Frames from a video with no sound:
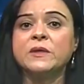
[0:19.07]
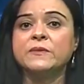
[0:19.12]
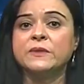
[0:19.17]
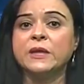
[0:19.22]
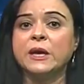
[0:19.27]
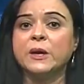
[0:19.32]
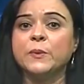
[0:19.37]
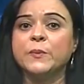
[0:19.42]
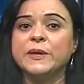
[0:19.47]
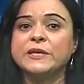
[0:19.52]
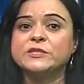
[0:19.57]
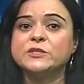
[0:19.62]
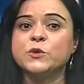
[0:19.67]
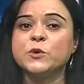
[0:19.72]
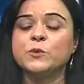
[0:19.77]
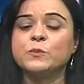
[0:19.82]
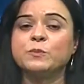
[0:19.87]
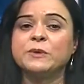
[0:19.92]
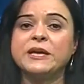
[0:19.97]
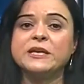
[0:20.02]
The event
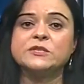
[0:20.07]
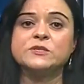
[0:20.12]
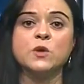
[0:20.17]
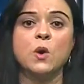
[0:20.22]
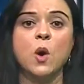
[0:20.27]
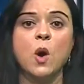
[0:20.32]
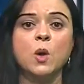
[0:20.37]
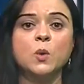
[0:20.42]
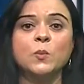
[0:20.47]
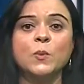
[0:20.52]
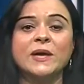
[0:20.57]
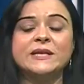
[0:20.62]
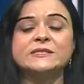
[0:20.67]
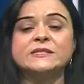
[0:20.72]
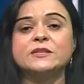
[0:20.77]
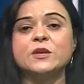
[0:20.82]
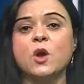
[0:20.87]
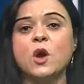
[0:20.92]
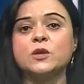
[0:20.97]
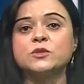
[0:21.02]
took place on
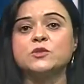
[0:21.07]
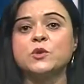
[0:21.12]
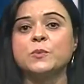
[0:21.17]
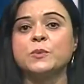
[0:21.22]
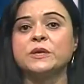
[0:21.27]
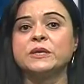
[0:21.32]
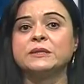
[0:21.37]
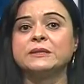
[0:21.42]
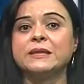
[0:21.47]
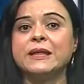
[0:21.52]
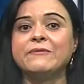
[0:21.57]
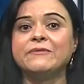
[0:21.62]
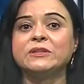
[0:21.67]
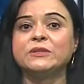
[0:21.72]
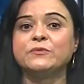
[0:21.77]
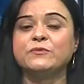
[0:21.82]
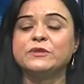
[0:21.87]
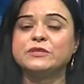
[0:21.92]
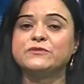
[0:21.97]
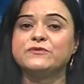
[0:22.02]
Wednesday, October
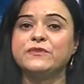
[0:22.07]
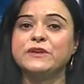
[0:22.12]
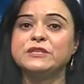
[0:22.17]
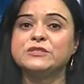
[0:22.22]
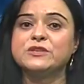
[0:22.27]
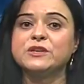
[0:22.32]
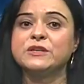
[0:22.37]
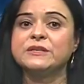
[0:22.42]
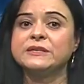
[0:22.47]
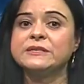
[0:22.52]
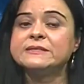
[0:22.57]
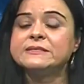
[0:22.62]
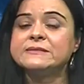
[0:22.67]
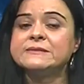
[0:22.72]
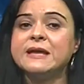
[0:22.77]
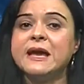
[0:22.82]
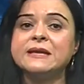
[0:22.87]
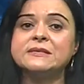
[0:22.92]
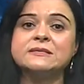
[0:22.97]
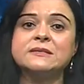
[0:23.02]
11th, which featured
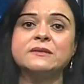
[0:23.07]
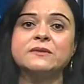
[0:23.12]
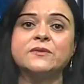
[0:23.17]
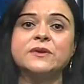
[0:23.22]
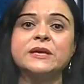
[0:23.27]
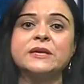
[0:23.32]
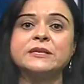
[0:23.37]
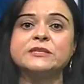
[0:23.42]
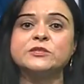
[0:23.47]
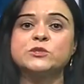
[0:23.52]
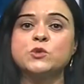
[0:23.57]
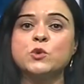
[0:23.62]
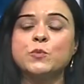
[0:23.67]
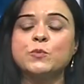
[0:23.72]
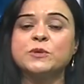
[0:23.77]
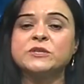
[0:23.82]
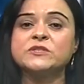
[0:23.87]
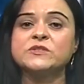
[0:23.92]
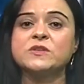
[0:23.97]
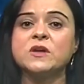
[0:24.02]
international cricket
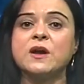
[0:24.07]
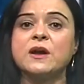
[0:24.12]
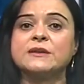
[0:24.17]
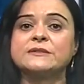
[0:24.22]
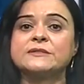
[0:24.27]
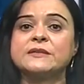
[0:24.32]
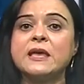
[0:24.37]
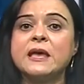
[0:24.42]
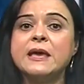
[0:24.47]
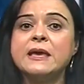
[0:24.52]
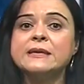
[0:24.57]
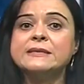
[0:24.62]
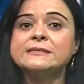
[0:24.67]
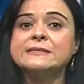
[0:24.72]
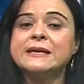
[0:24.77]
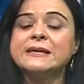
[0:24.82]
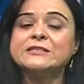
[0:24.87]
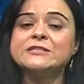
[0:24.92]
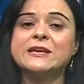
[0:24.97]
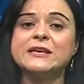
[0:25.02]
superstars
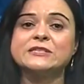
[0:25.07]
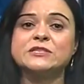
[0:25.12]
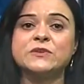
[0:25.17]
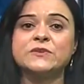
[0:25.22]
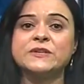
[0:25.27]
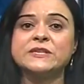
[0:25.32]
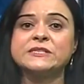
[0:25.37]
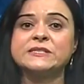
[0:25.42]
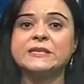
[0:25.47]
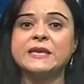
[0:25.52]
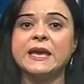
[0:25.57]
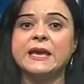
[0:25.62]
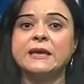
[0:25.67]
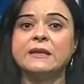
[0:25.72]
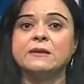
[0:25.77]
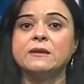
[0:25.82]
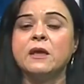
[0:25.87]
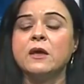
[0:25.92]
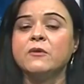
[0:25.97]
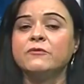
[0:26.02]
such as Chris
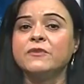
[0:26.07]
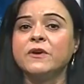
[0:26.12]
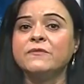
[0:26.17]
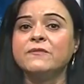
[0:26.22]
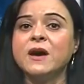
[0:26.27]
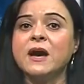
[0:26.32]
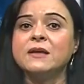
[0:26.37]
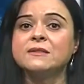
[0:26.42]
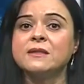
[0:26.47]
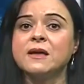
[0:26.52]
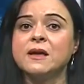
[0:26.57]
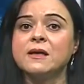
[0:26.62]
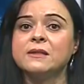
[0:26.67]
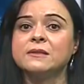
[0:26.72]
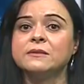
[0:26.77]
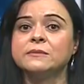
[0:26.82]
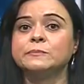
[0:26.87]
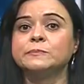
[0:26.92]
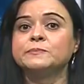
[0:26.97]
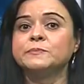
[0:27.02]
Gayle, Fawad
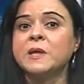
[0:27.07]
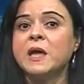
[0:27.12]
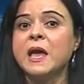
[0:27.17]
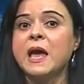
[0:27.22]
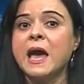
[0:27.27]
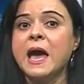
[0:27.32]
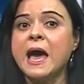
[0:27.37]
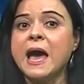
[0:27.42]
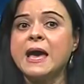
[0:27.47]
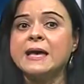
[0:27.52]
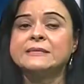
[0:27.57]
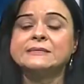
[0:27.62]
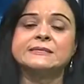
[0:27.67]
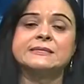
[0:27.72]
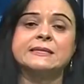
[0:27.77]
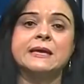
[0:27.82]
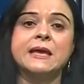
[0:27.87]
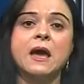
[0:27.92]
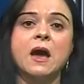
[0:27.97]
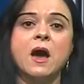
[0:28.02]
Alam,
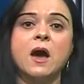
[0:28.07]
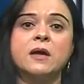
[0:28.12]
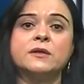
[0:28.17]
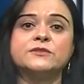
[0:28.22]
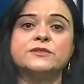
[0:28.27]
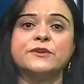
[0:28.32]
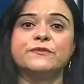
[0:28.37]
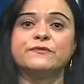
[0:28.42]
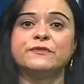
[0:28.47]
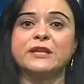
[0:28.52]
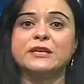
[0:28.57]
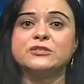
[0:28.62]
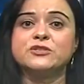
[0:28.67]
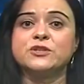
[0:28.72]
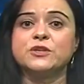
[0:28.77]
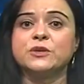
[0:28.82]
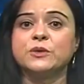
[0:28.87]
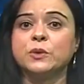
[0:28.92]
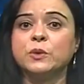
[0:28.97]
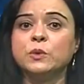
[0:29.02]
and Andre
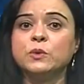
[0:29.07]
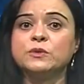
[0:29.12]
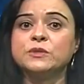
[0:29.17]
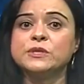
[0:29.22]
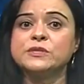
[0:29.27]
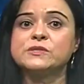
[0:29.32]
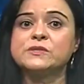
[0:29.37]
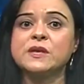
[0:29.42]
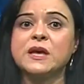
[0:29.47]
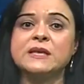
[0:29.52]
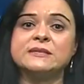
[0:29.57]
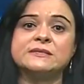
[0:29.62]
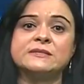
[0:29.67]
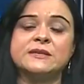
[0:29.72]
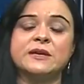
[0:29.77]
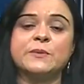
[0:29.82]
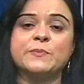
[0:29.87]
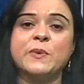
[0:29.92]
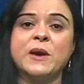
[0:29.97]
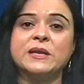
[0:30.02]
Fletcher, who discussed
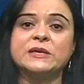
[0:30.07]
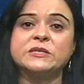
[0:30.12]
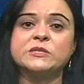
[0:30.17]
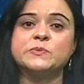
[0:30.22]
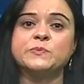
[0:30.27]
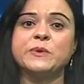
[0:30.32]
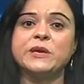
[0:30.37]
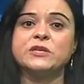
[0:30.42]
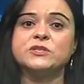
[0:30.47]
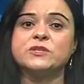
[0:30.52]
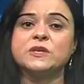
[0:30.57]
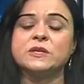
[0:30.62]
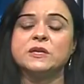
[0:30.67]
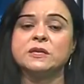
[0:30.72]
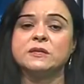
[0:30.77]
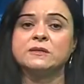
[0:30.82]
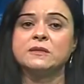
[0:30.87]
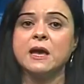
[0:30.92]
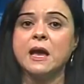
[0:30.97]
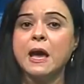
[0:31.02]
their participation
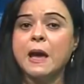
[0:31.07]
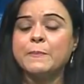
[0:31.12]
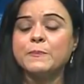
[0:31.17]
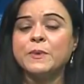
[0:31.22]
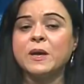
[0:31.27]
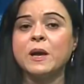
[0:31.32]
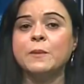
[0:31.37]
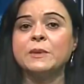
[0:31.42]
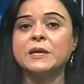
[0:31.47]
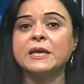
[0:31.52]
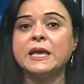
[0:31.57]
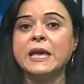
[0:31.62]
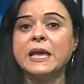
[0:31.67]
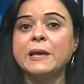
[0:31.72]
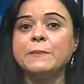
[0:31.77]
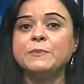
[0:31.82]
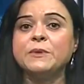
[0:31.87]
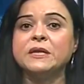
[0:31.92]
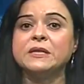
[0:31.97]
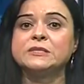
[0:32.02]
in the upcoming
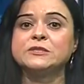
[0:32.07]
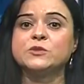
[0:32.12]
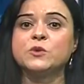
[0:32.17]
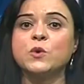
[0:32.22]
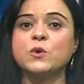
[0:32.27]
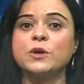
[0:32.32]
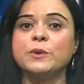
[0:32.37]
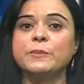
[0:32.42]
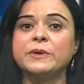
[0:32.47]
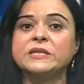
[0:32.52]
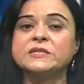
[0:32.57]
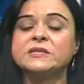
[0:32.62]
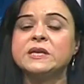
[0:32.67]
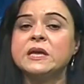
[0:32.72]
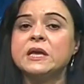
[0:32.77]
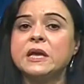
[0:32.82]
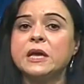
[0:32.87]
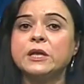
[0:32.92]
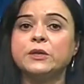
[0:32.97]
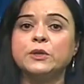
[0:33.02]
APL tournament
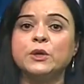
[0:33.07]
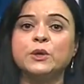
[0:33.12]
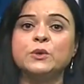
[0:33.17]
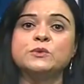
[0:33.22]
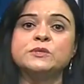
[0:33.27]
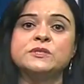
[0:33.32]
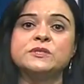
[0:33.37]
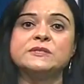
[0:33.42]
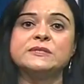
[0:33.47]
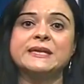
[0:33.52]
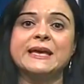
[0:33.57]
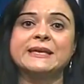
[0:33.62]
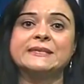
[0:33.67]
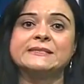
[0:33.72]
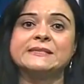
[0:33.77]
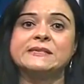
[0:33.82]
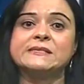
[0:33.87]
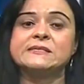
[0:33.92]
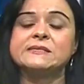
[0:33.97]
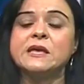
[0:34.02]
in Houston,
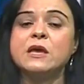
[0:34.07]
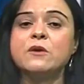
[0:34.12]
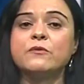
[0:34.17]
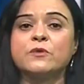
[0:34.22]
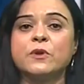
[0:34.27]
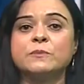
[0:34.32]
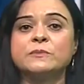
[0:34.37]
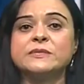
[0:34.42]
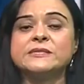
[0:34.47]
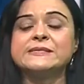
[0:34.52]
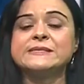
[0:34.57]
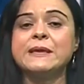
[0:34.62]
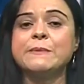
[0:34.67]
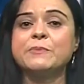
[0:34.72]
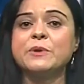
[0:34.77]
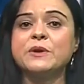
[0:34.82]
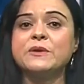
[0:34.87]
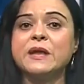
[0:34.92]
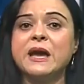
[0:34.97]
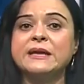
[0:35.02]
Texas, from
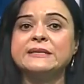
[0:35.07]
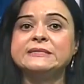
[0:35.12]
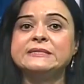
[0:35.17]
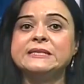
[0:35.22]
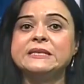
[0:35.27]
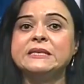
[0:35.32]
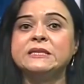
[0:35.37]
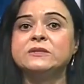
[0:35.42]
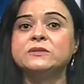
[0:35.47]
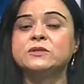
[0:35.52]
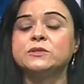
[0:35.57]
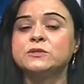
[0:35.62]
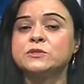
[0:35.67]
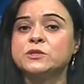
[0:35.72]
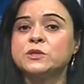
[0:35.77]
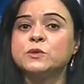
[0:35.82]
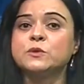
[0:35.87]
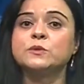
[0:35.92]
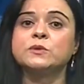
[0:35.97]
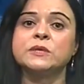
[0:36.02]
December 19th
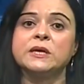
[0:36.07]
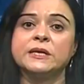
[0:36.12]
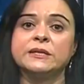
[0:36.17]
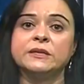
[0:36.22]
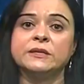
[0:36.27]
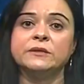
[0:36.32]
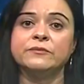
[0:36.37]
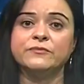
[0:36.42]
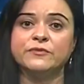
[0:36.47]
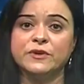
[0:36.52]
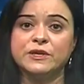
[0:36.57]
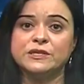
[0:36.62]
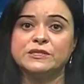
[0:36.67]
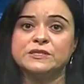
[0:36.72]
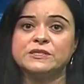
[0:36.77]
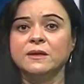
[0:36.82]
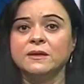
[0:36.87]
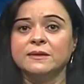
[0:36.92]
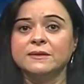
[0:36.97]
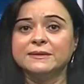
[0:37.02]
to
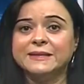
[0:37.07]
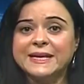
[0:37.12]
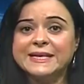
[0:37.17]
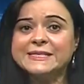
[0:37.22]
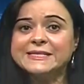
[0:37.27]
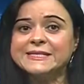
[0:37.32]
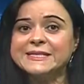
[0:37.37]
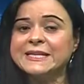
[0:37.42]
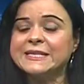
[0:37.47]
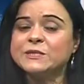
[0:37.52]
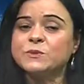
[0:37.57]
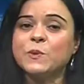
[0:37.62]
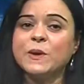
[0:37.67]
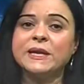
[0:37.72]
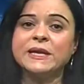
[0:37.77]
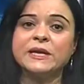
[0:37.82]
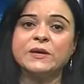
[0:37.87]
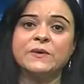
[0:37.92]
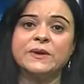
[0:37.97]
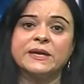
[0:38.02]
31st. This
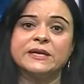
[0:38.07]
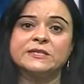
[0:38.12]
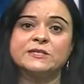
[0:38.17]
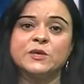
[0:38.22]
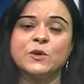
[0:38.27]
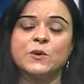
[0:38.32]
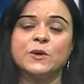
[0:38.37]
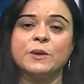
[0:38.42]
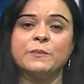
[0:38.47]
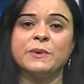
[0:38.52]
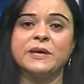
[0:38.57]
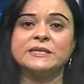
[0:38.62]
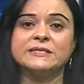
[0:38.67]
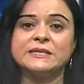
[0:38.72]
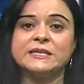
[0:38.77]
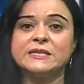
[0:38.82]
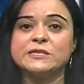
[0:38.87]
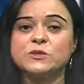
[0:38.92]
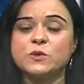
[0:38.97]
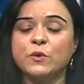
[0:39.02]
T20 cricket tournament
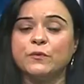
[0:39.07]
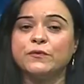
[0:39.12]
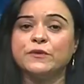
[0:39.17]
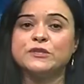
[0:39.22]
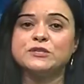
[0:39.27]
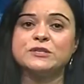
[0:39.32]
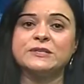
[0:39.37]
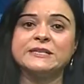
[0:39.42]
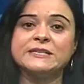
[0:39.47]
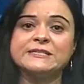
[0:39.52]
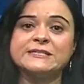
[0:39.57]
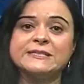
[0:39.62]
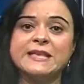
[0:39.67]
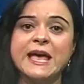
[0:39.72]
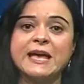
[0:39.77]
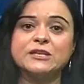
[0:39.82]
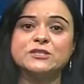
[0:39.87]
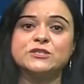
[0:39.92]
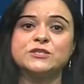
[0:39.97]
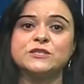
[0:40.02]
is officially
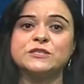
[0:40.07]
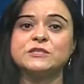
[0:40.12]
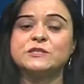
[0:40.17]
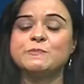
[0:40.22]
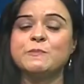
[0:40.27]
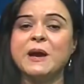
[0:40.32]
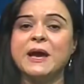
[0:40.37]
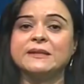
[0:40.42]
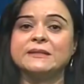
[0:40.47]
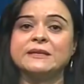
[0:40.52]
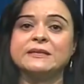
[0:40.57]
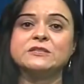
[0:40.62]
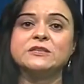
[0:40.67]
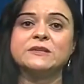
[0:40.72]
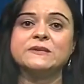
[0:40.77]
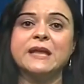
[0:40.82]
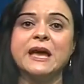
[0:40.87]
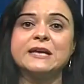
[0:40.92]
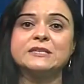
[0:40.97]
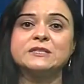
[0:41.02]
sanctioned by the
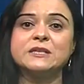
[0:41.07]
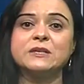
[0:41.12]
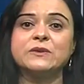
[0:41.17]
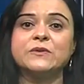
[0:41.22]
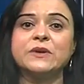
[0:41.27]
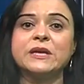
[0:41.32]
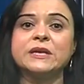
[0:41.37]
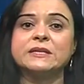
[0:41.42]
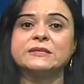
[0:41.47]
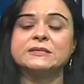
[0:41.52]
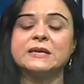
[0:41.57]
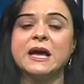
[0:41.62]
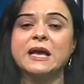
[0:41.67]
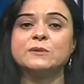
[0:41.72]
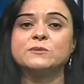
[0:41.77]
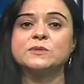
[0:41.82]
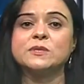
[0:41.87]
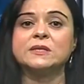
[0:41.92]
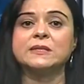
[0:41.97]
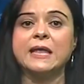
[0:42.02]
International Cricket
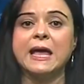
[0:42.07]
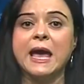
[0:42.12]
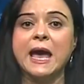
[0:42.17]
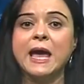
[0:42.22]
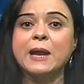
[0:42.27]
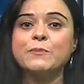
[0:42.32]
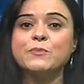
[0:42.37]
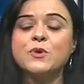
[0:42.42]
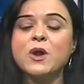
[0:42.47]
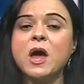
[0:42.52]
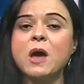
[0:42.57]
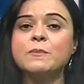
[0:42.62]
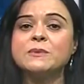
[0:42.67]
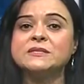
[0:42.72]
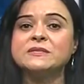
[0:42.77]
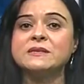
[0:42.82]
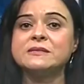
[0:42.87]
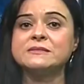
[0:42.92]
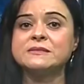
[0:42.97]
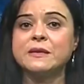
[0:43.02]
Council and
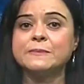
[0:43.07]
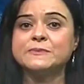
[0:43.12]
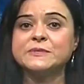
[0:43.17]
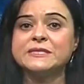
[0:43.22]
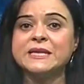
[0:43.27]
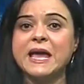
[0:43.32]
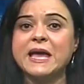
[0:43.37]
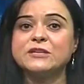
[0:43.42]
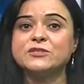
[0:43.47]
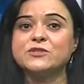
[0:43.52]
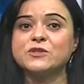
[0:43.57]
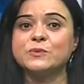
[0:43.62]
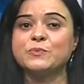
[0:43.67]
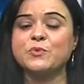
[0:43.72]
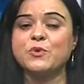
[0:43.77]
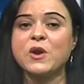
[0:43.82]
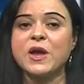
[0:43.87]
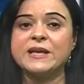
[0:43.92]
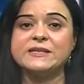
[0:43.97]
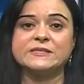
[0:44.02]
promises substantial
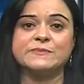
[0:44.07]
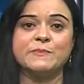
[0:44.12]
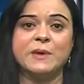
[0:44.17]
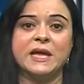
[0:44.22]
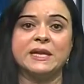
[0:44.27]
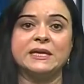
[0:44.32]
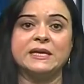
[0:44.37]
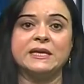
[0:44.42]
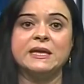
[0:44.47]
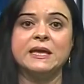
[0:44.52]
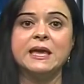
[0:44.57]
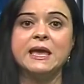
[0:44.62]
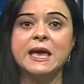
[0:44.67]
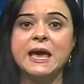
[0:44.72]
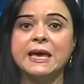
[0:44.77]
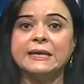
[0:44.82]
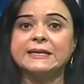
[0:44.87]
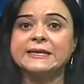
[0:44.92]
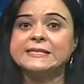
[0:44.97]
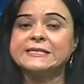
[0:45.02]
prize money,
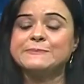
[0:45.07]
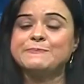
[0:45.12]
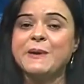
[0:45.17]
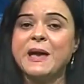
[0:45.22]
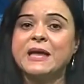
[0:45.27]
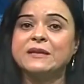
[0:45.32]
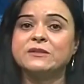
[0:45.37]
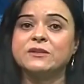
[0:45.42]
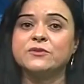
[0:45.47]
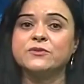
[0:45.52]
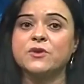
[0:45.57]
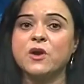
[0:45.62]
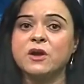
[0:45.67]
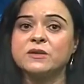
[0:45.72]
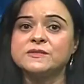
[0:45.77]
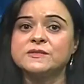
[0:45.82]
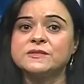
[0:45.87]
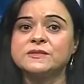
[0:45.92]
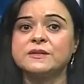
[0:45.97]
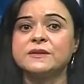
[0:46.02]
an expanded
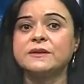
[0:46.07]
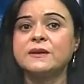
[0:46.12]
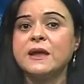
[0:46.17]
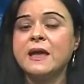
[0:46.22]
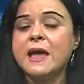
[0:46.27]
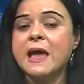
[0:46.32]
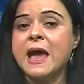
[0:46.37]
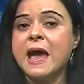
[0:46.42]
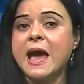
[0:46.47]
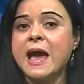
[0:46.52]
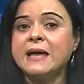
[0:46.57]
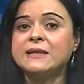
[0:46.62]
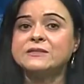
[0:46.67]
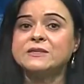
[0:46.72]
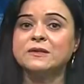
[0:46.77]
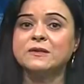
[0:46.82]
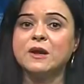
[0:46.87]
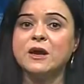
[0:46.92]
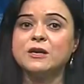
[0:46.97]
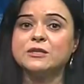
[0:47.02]
roster, and
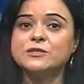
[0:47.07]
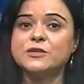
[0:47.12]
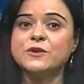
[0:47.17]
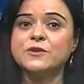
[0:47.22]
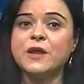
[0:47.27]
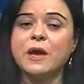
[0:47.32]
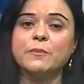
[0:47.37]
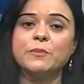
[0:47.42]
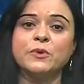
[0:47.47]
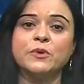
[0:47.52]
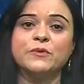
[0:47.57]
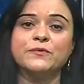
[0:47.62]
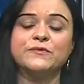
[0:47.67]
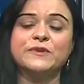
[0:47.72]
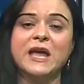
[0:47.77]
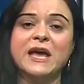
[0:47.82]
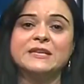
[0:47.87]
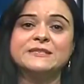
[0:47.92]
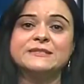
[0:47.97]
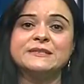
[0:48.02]
a larger number of
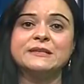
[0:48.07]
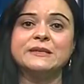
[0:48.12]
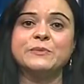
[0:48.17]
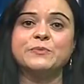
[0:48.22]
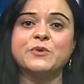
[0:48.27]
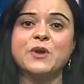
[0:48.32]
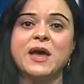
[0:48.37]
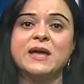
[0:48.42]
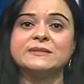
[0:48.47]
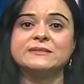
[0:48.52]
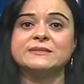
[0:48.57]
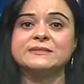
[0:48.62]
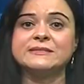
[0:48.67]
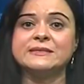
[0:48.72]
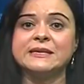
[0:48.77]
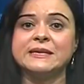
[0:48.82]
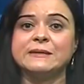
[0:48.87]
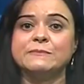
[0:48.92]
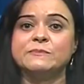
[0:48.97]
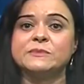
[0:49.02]
nationally branded
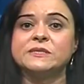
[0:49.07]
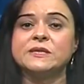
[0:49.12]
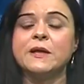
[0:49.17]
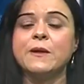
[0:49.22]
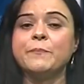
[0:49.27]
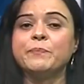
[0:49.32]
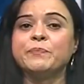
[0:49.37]
teams.